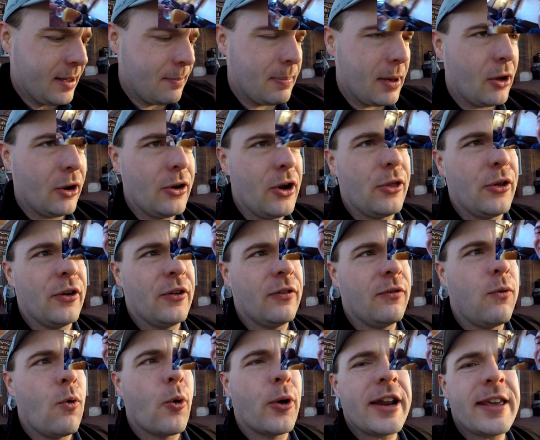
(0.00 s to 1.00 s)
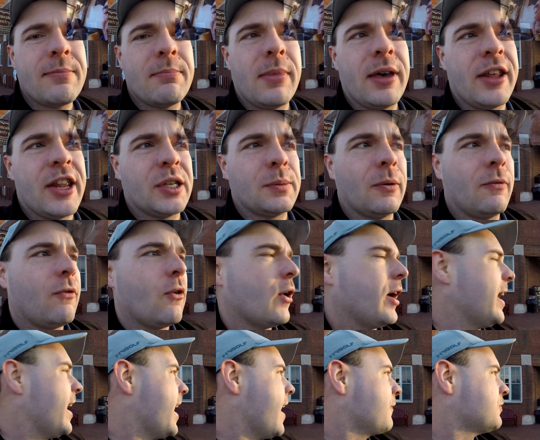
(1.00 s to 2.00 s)
about another 40 minutes before
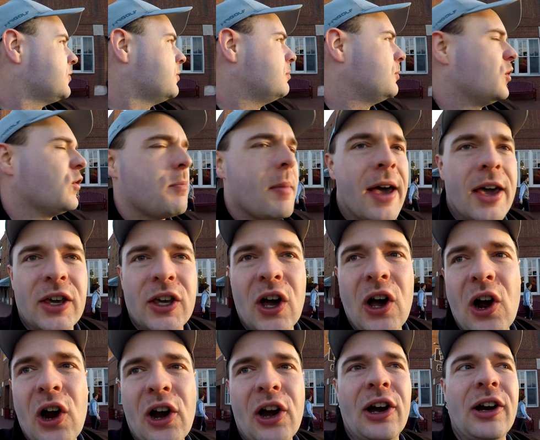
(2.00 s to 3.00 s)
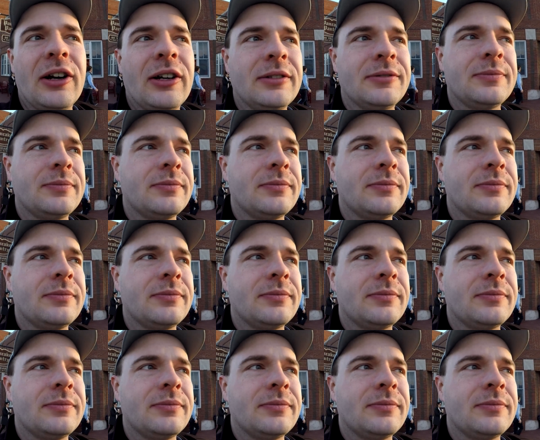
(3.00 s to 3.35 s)
I have to move my car,